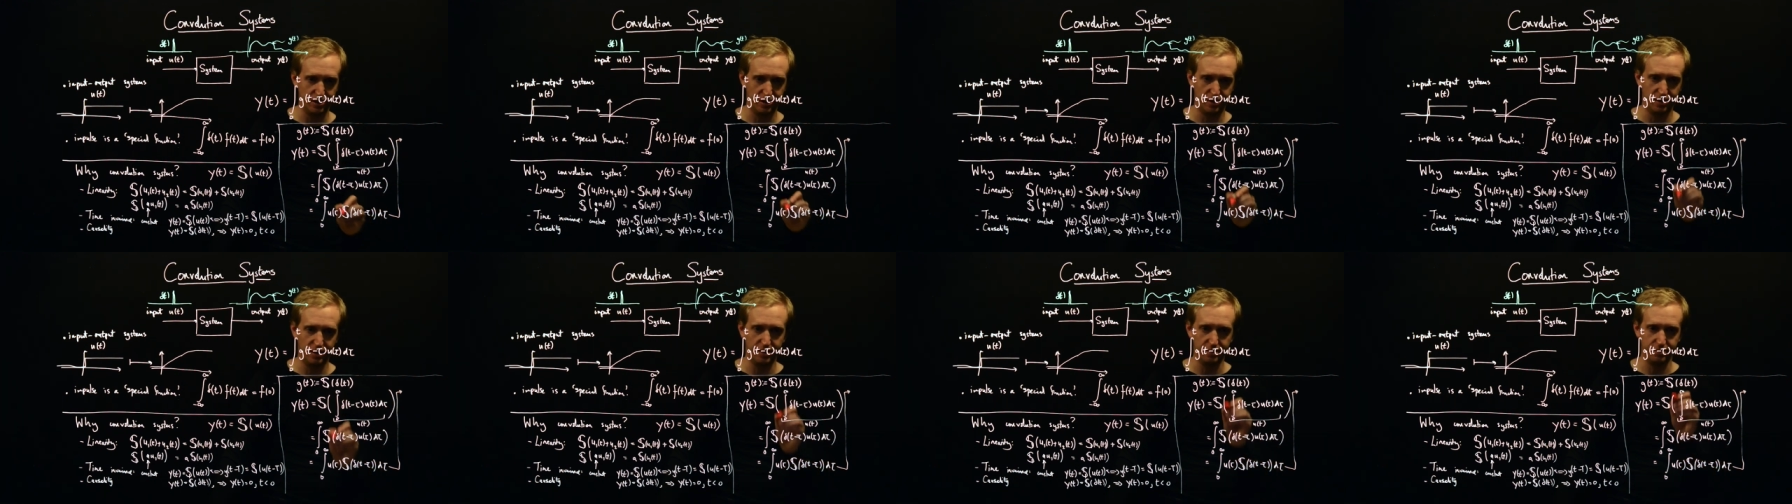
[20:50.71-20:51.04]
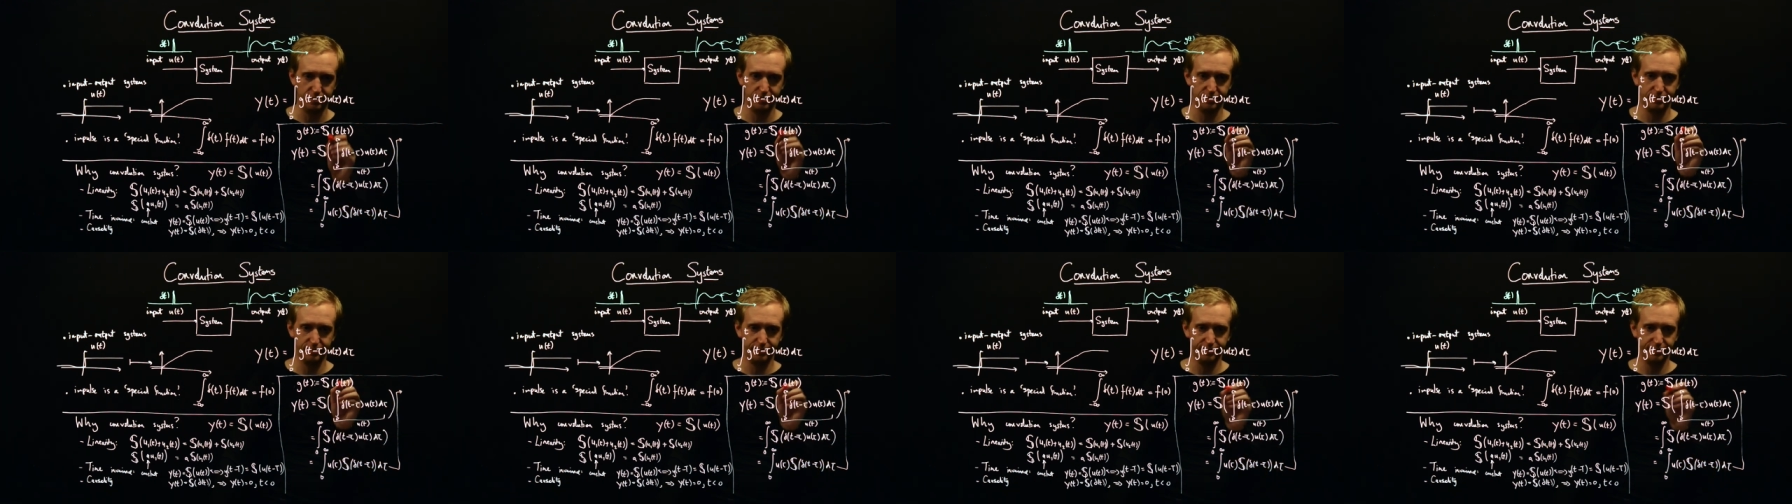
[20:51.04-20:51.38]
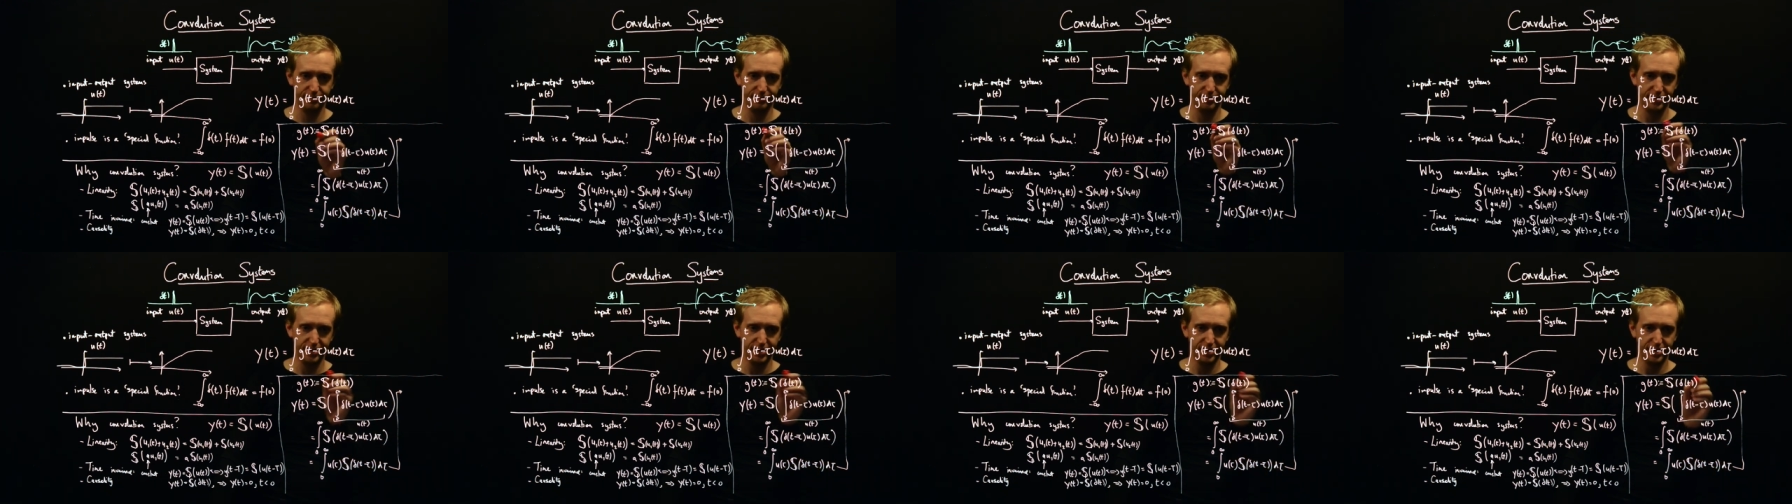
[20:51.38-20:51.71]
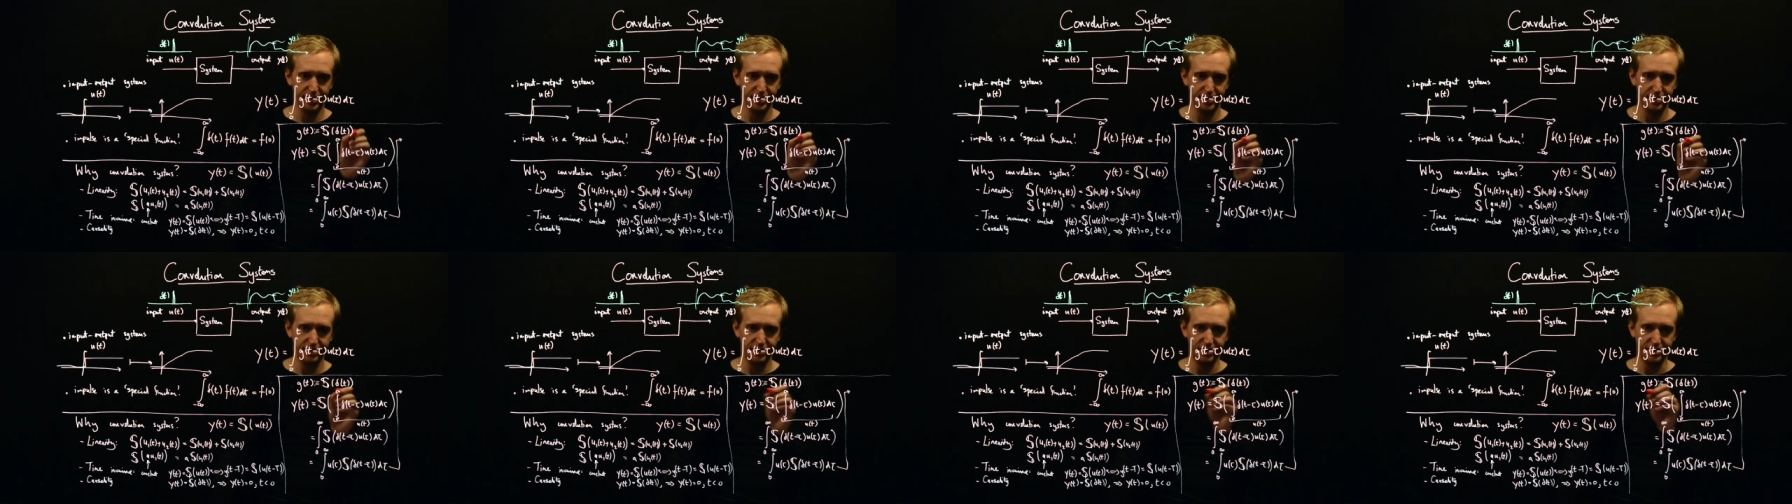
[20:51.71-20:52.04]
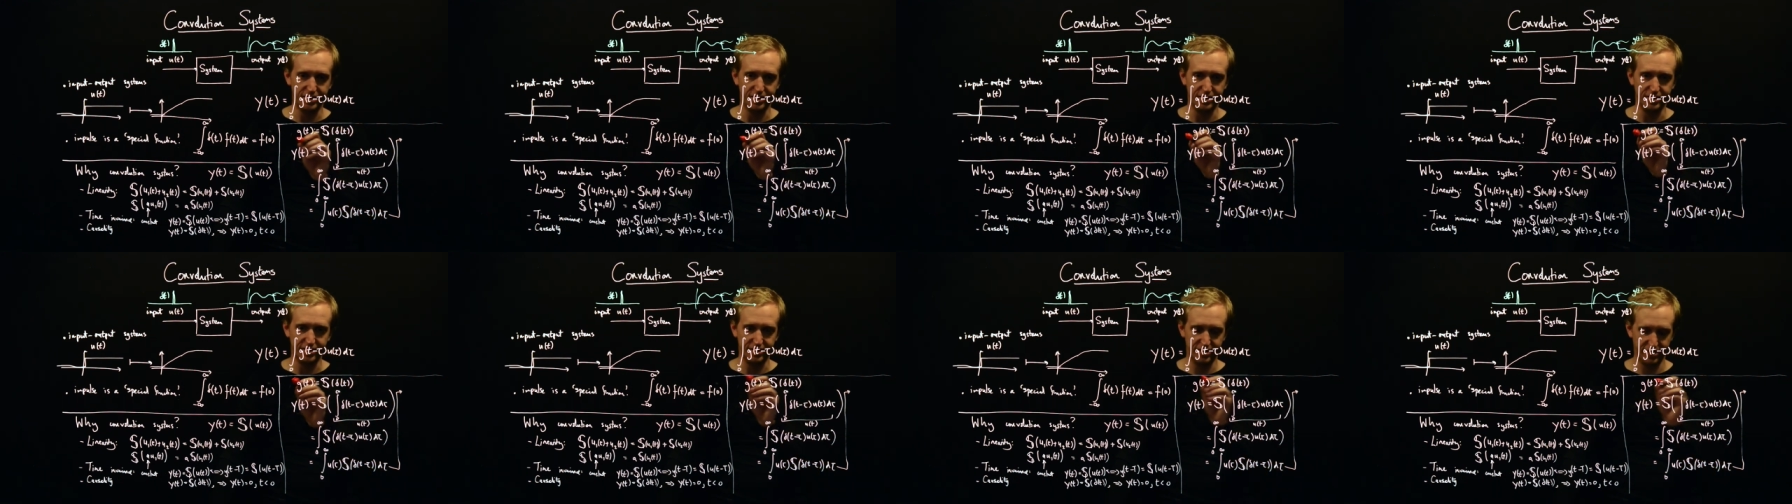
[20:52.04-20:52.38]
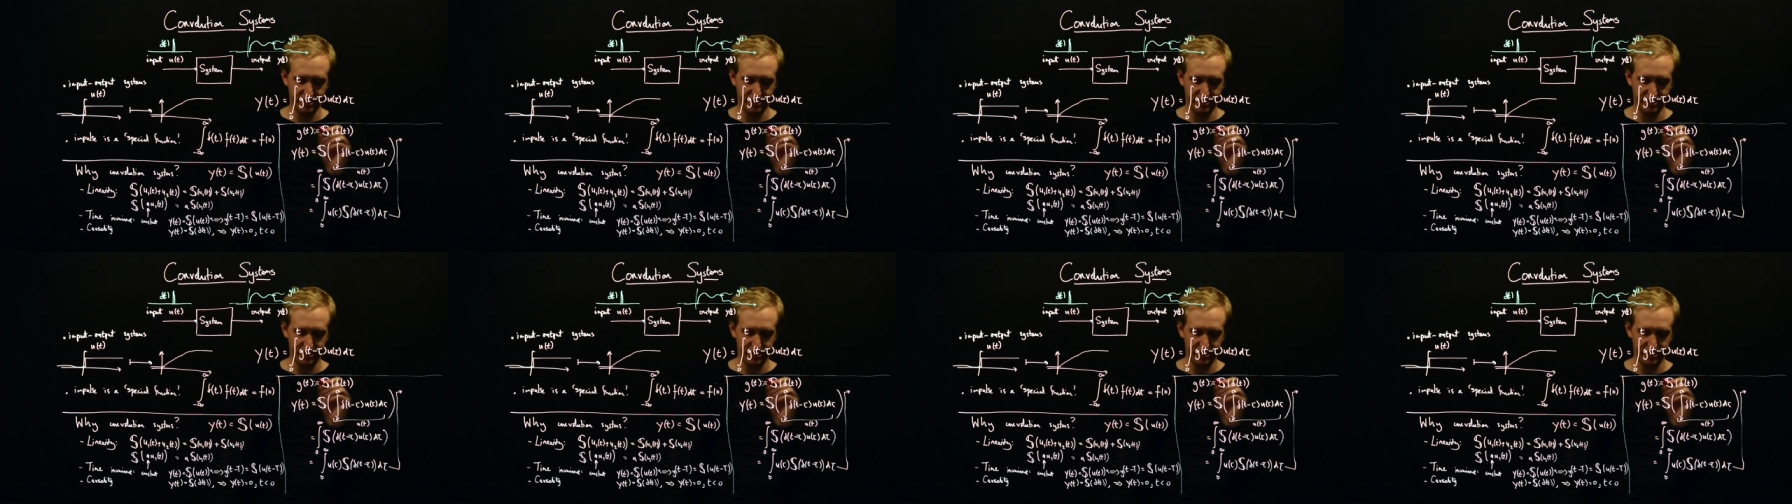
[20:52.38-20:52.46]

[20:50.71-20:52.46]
ah, this is